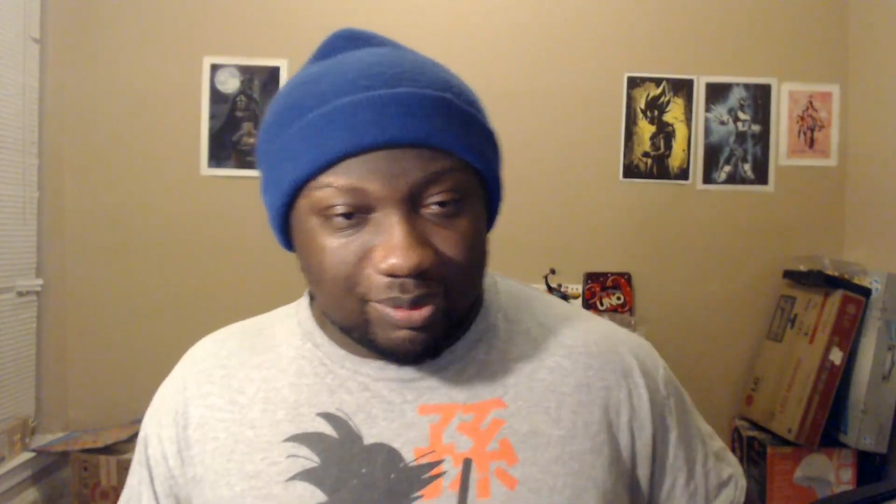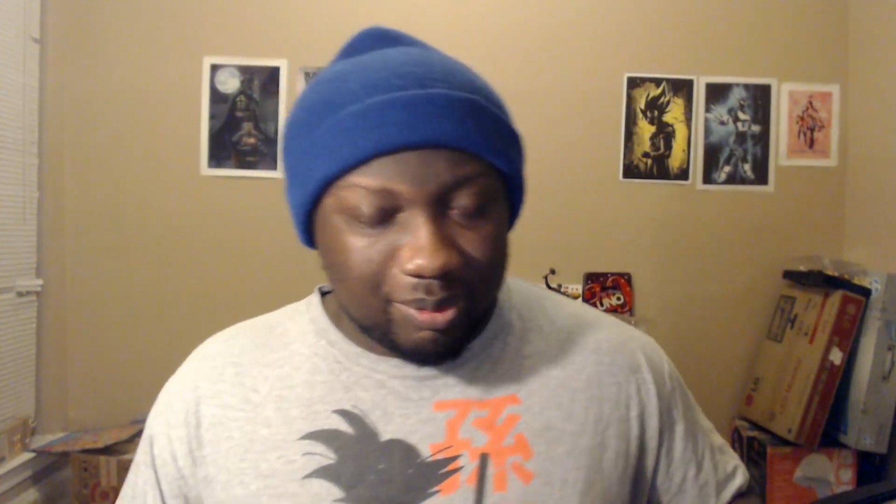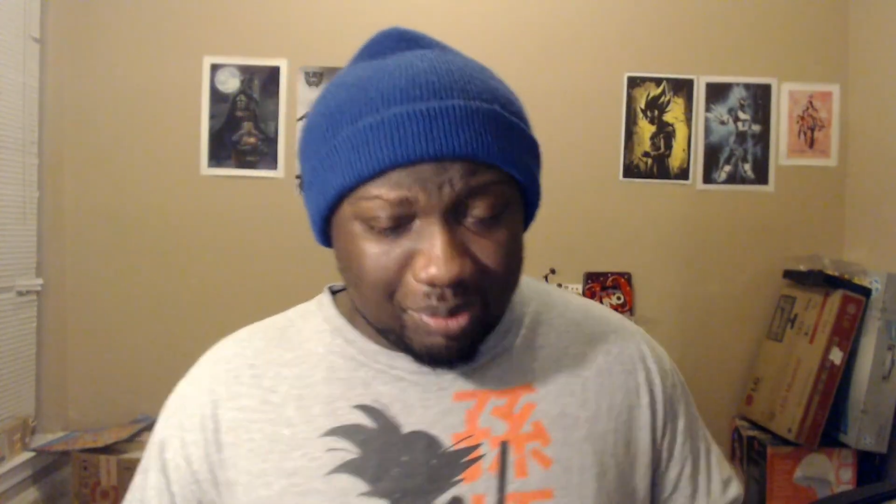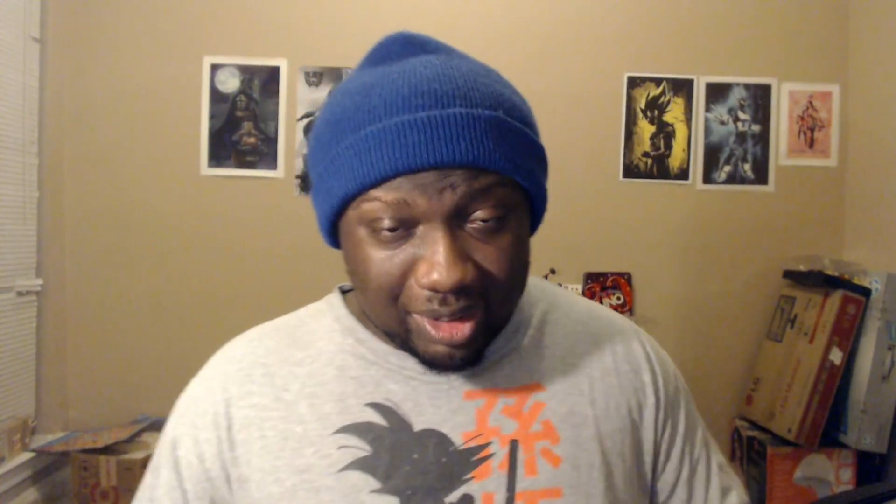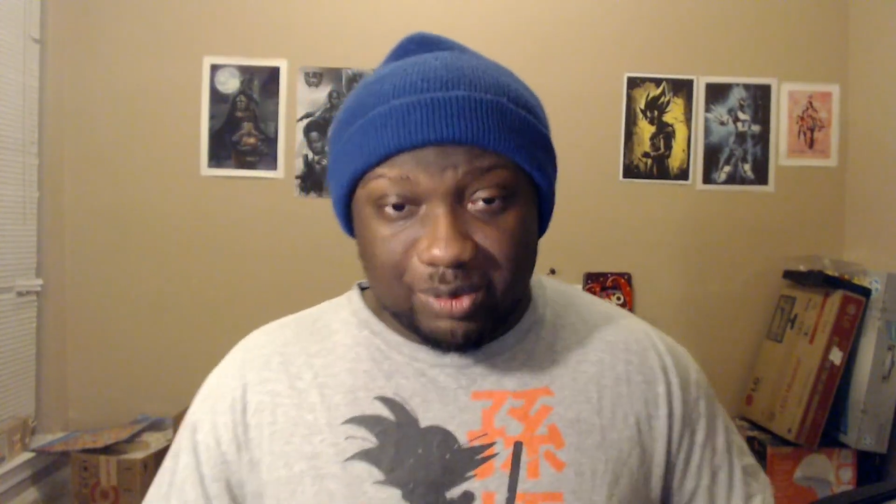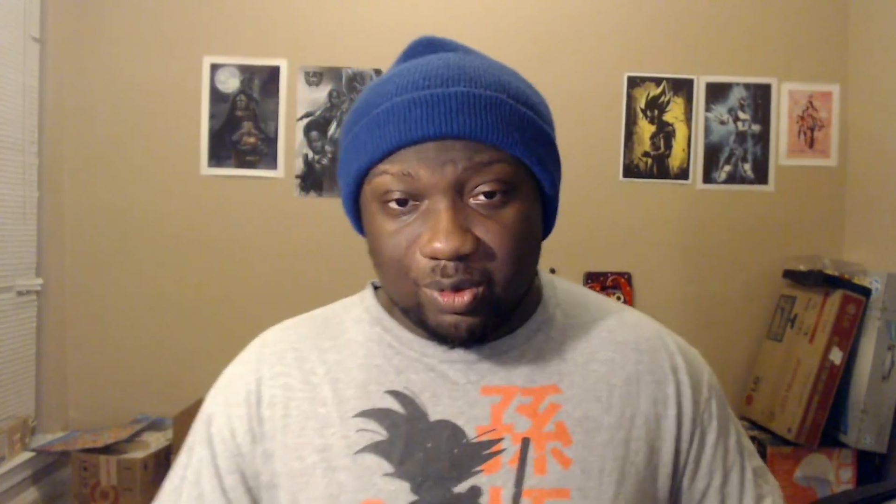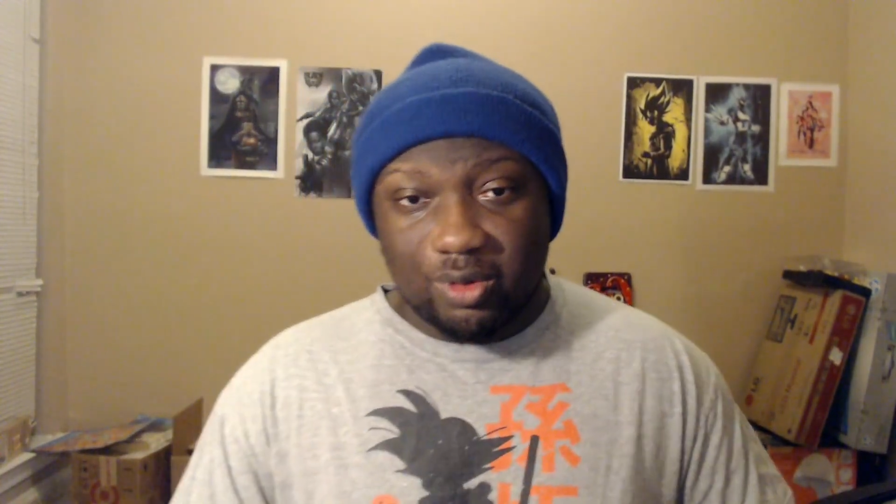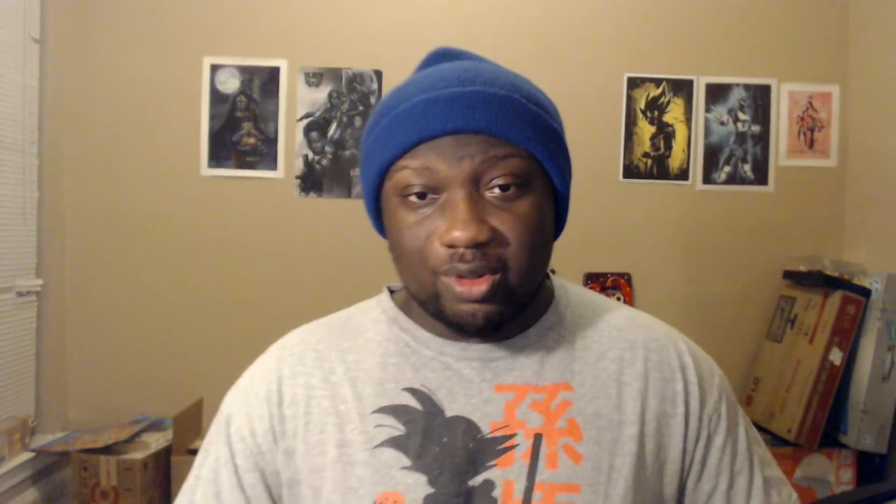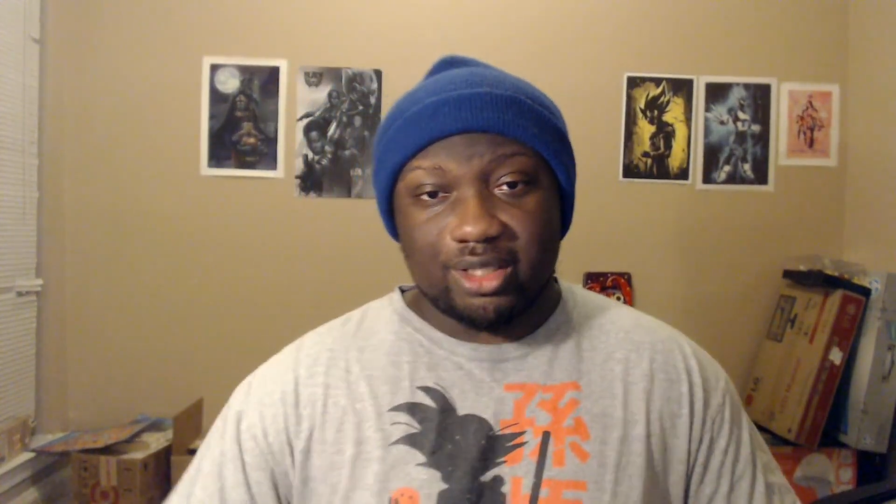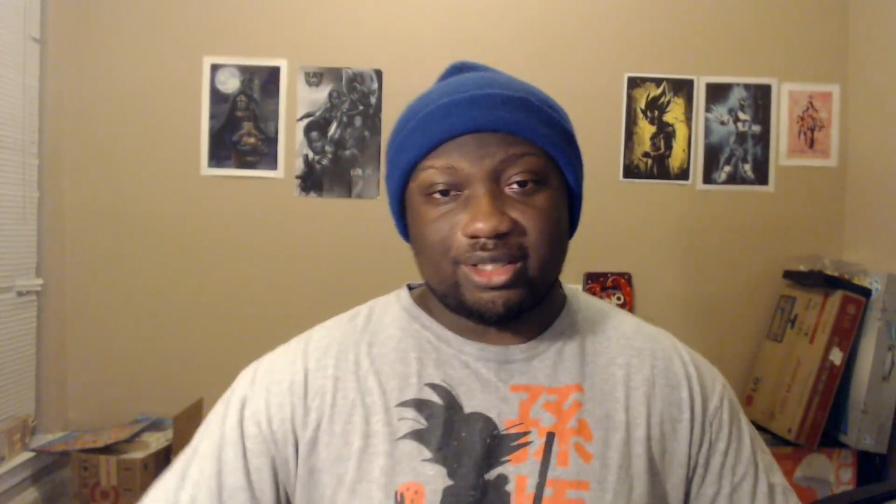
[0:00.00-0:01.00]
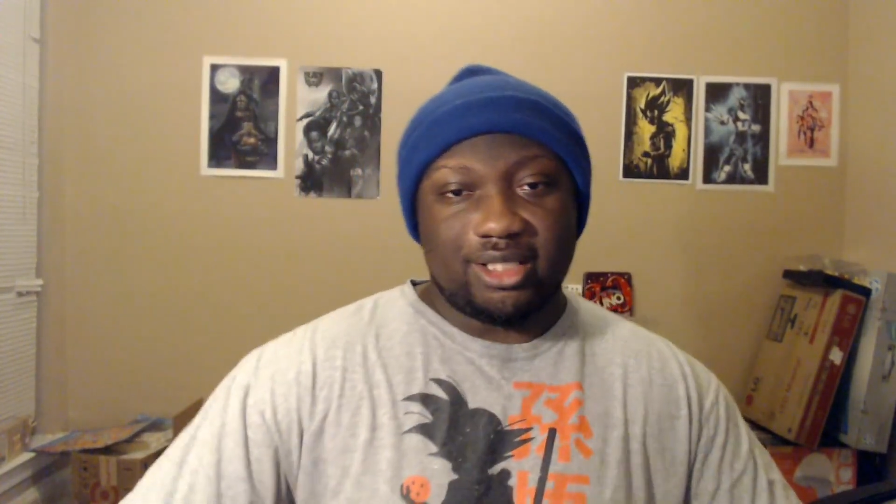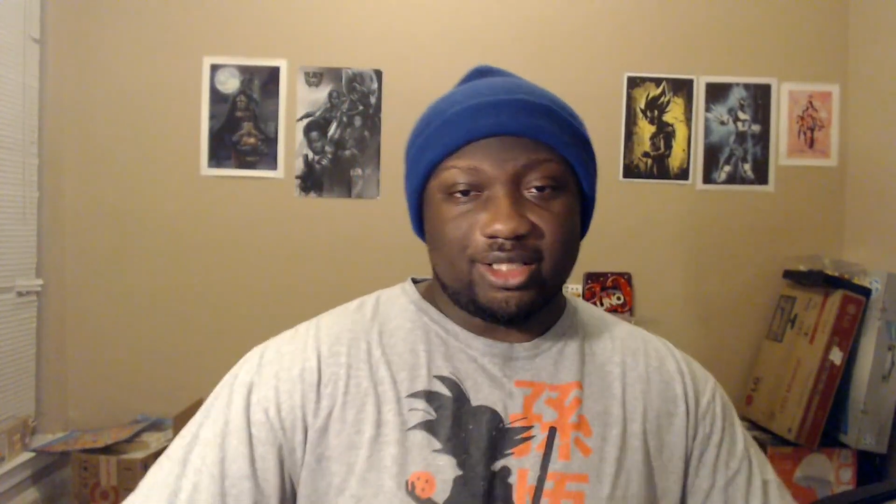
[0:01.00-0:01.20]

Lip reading: the Beast Wars is